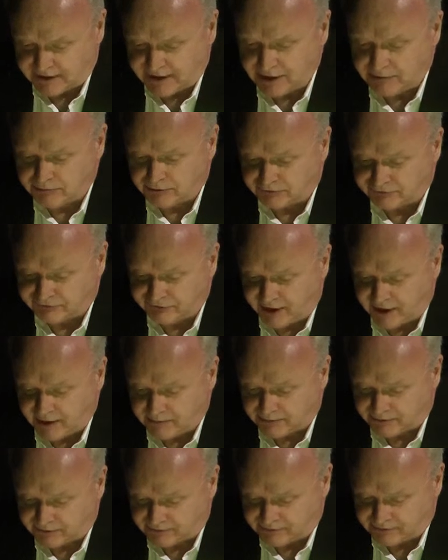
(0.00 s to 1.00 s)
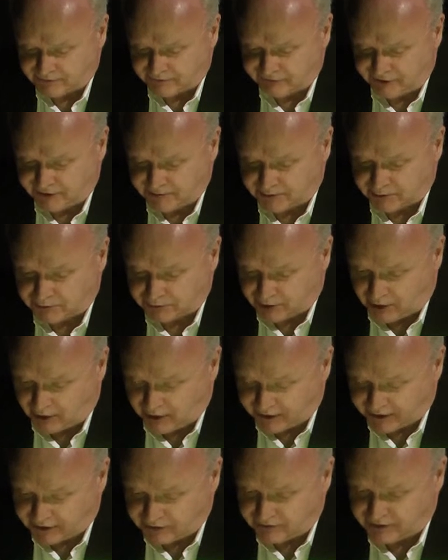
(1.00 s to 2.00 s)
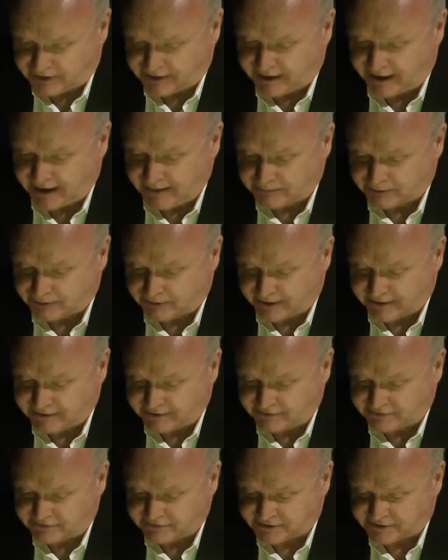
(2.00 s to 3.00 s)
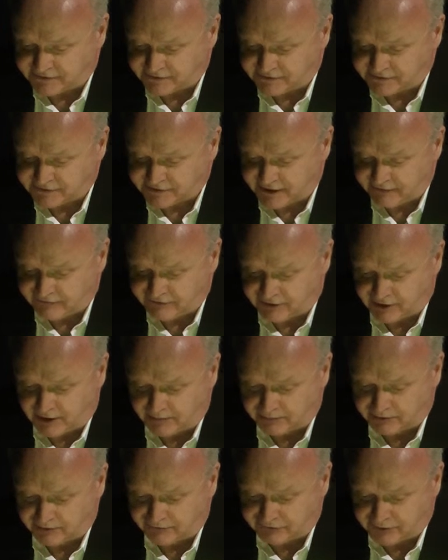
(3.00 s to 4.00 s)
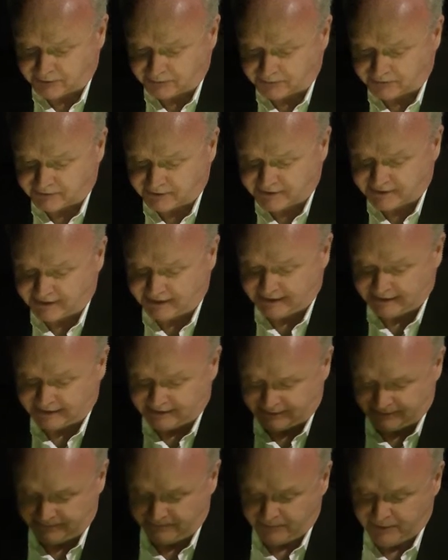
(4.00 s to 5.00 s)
Helmut Farber would argue in the April 1967 number of Filmkritik,